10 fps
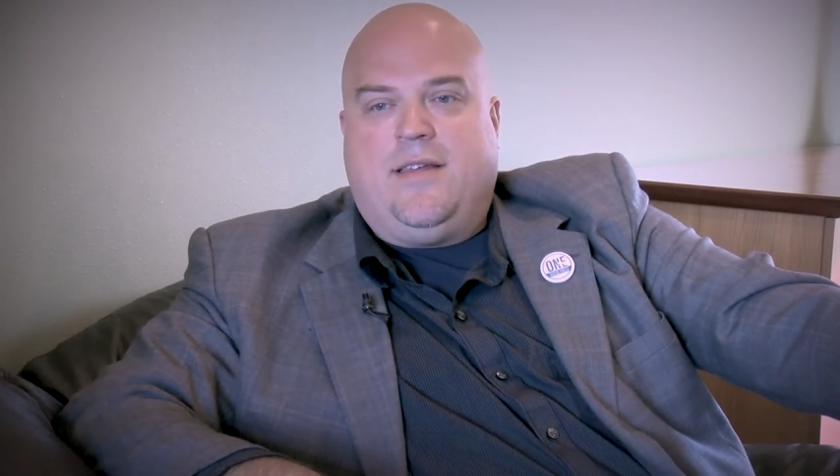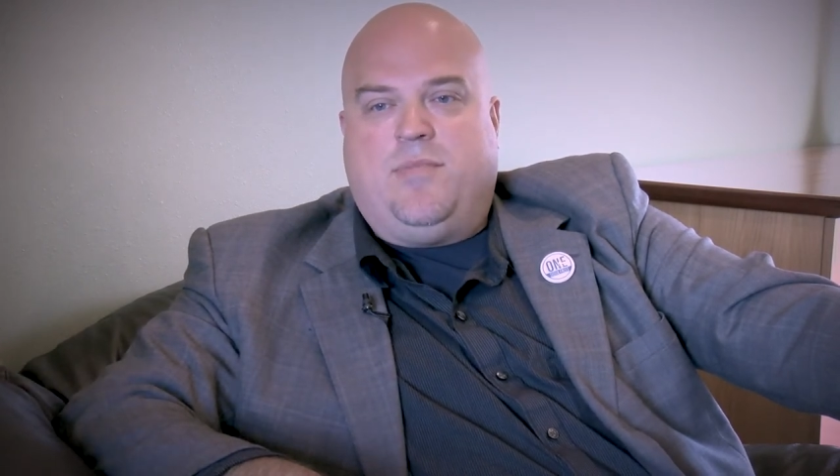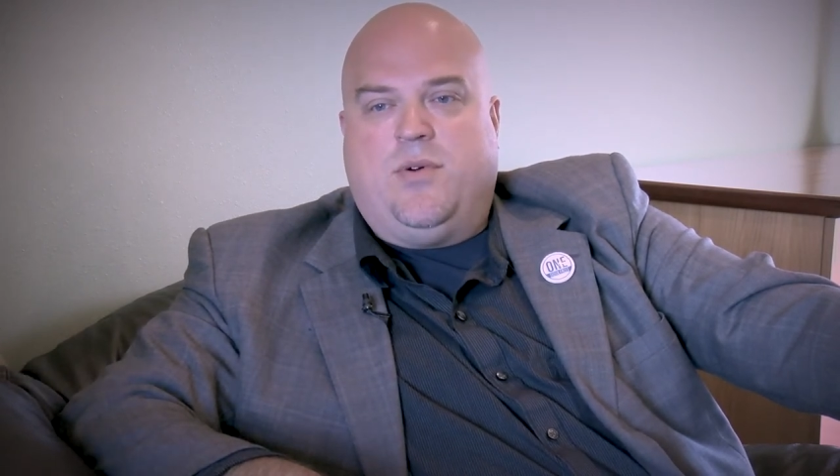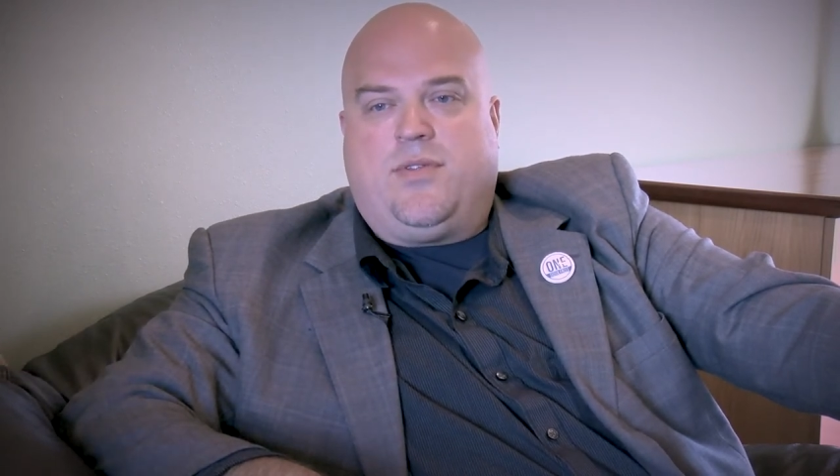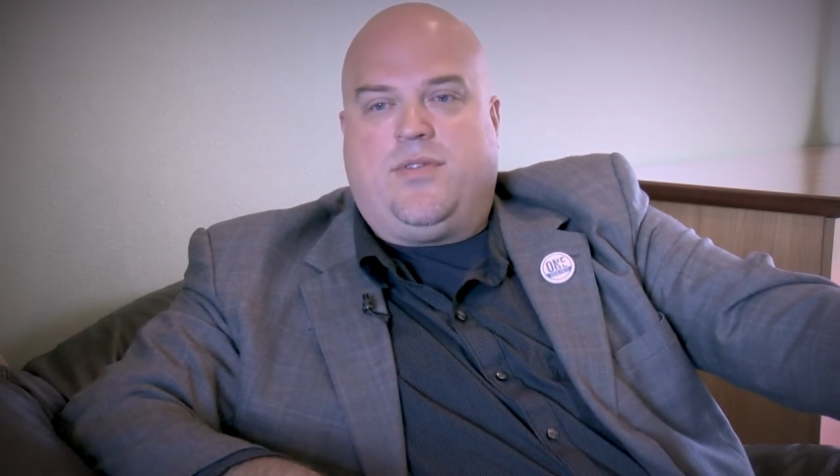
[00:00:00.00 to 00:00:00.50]

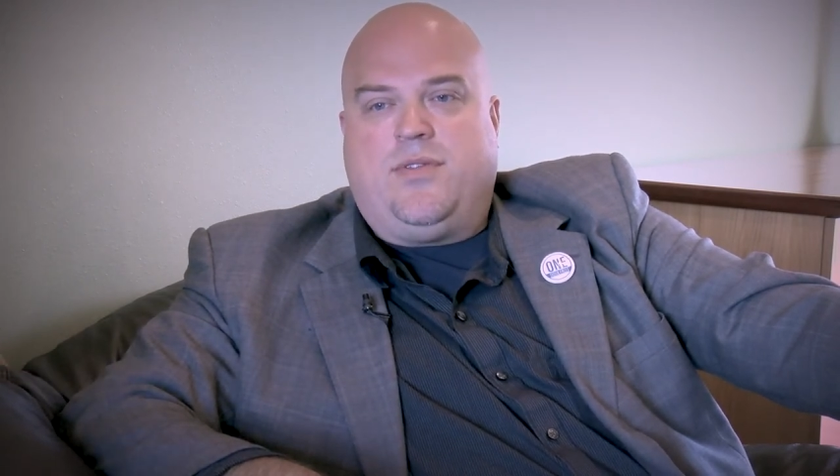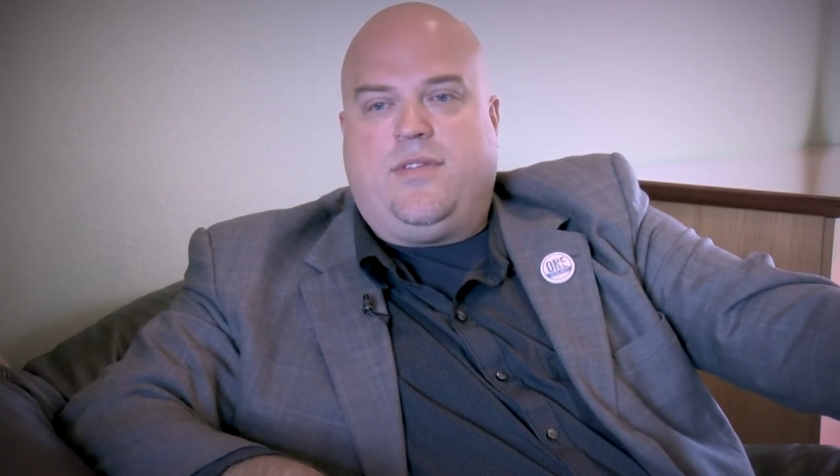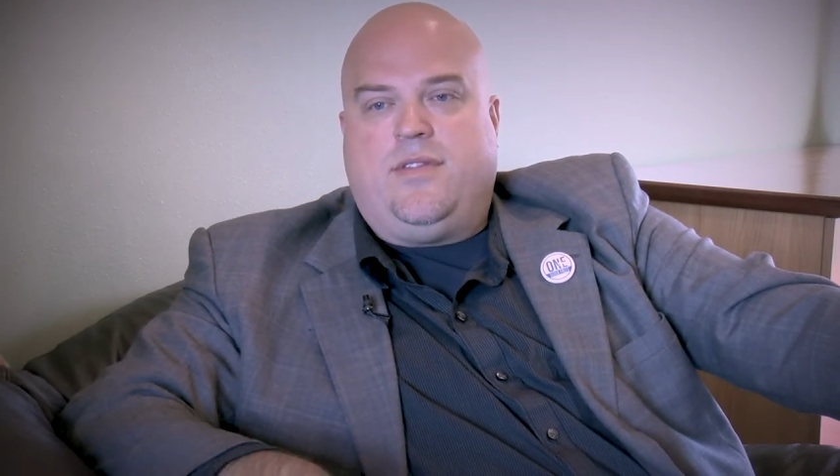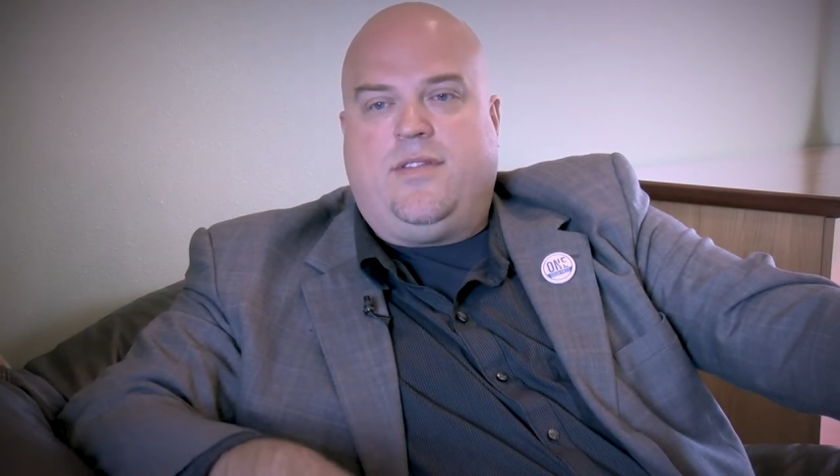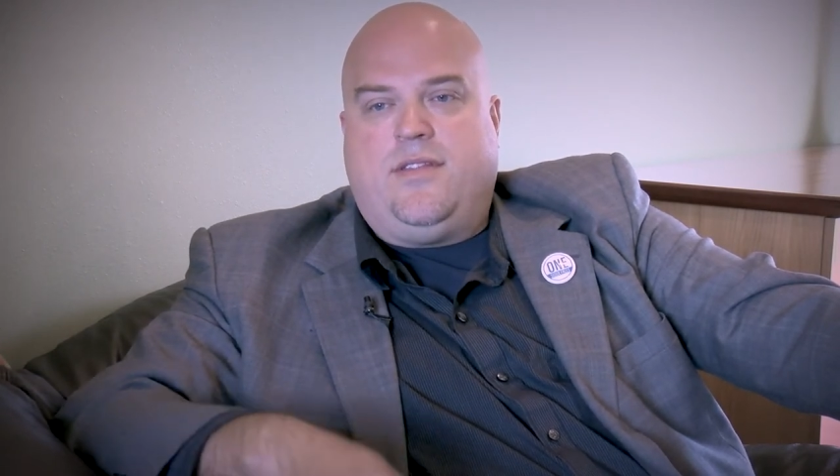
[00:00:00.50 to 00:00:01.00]
both
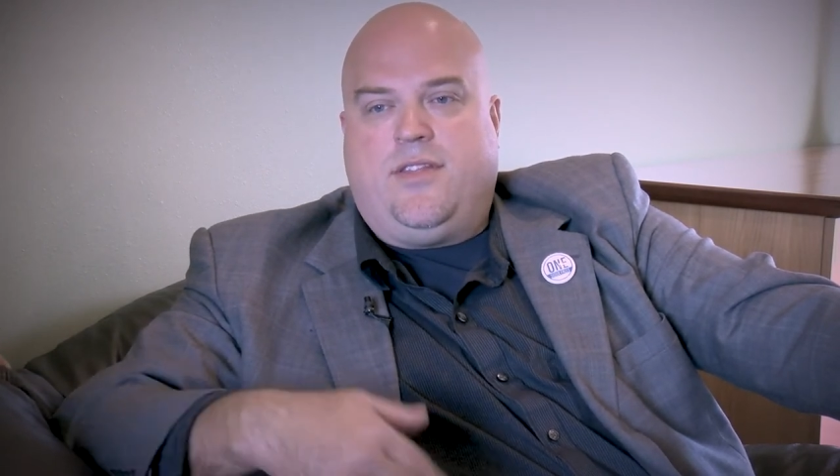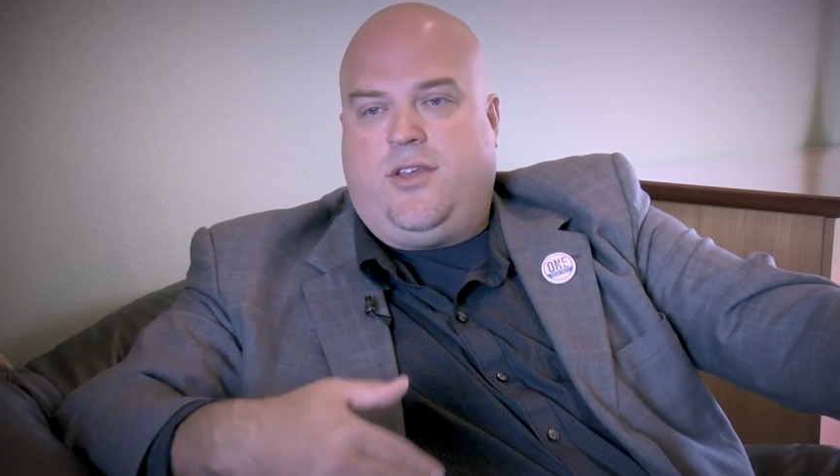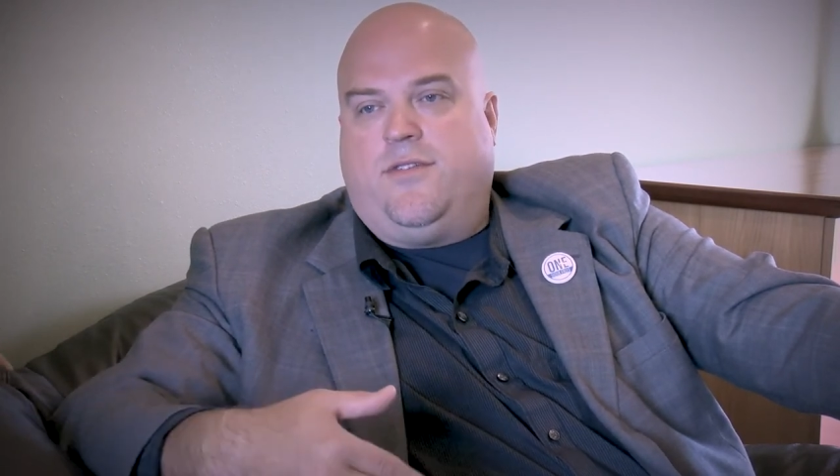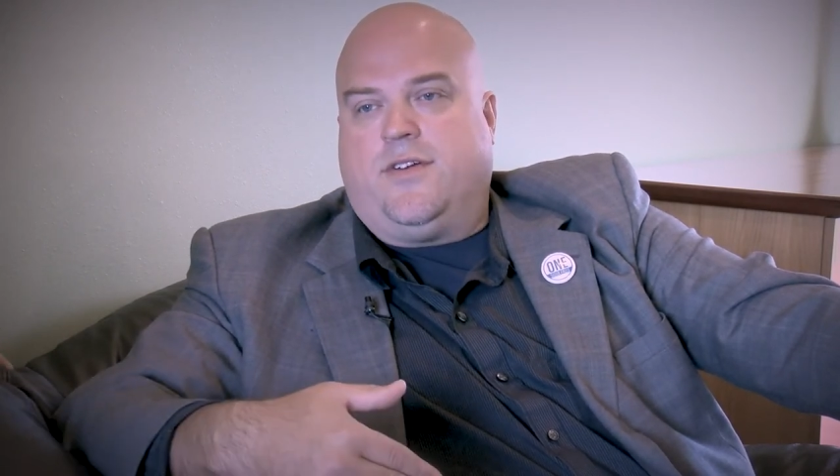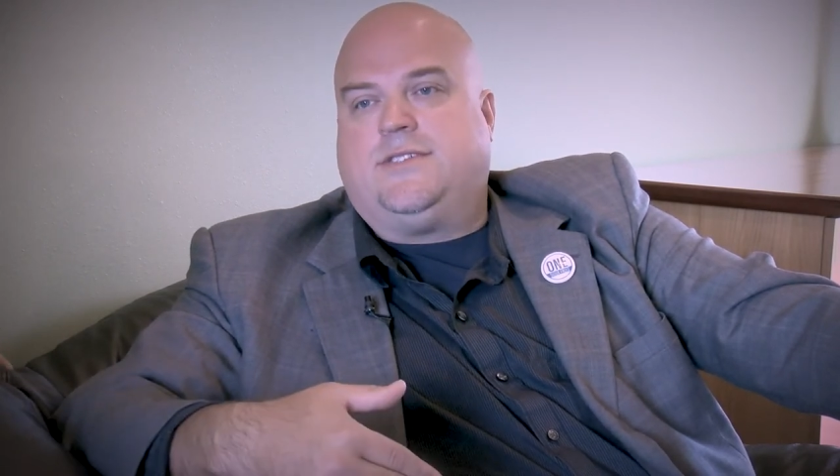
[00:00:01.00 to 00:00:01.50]
the
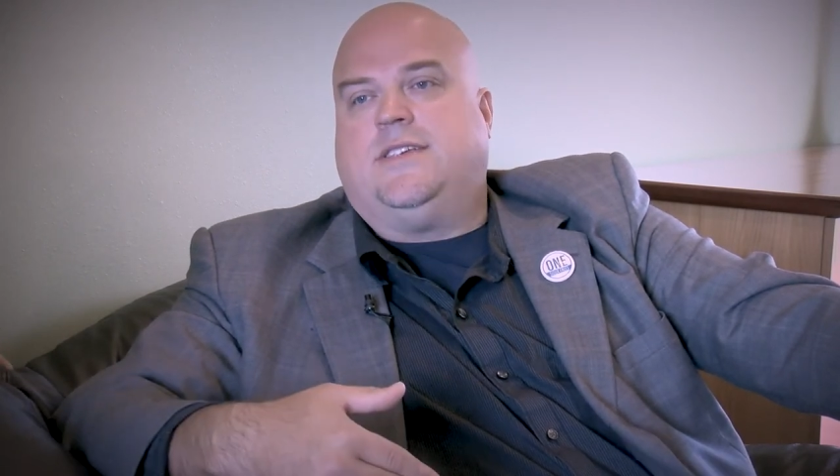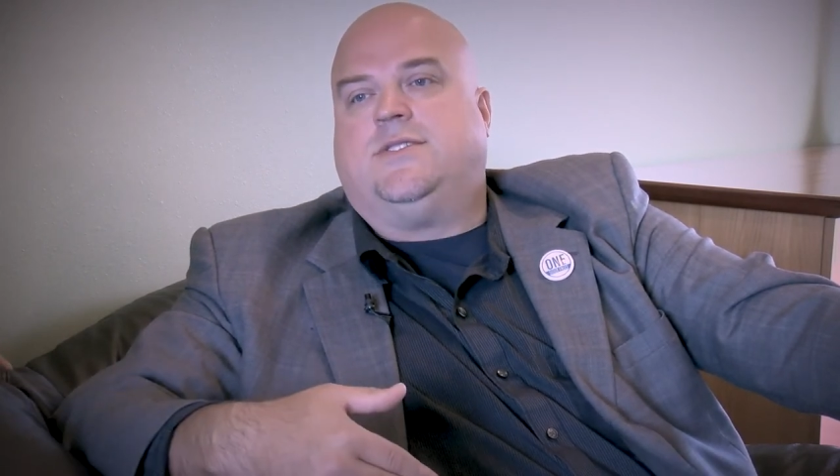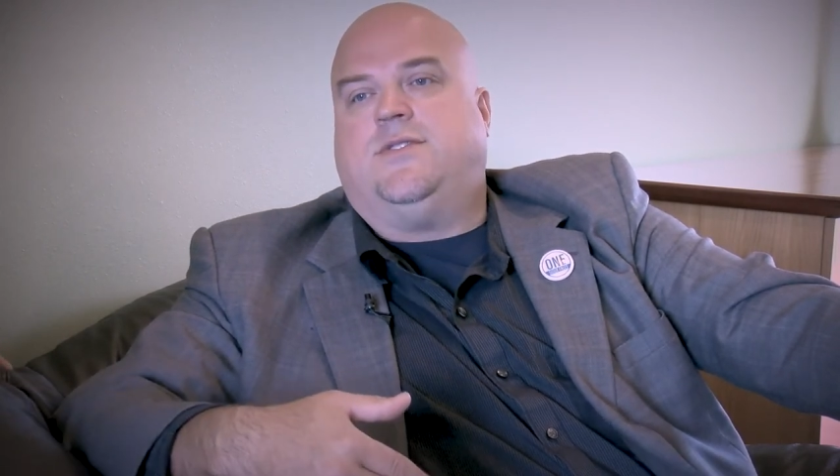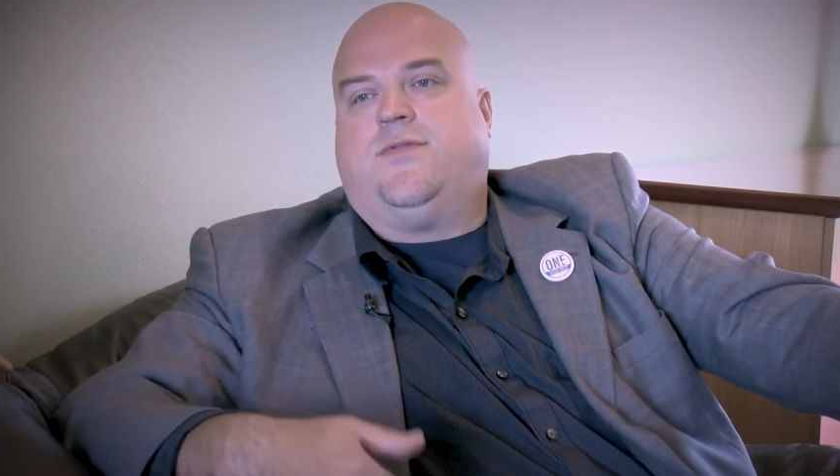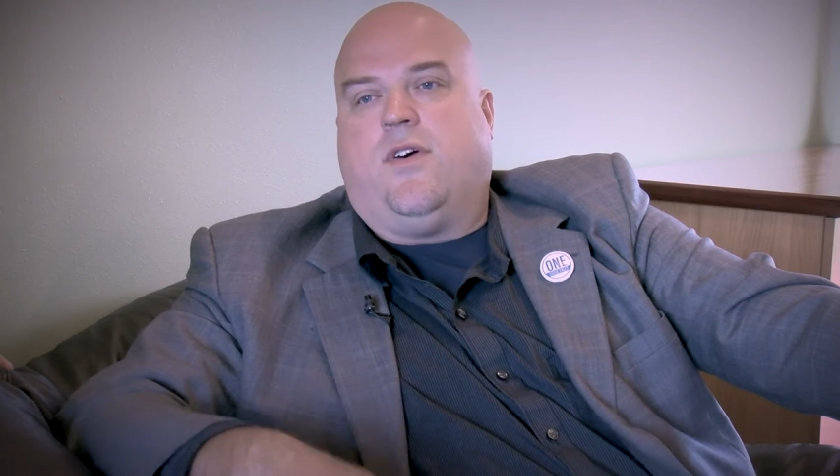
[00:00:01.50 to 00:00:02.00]
University of Sioux